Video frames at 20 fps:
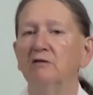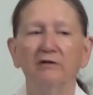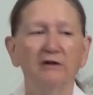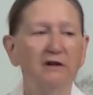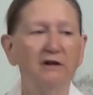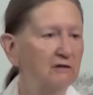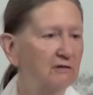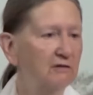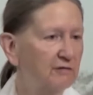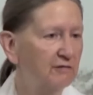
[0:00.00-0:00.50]

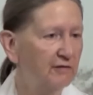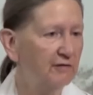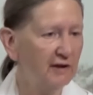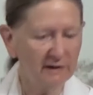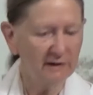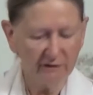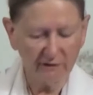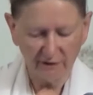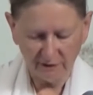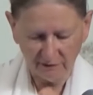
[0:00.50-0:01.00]
real
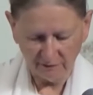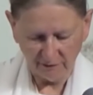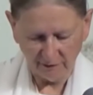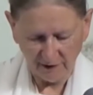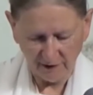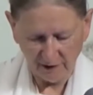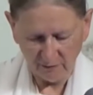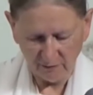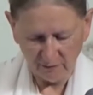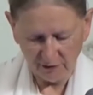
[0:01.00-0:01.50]
fragrant
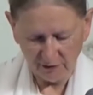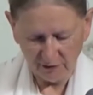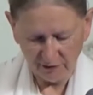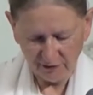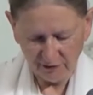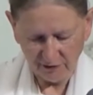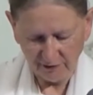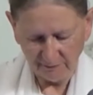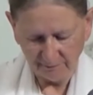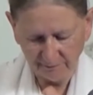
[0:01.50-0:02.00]

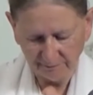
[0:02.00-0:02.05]
flowers.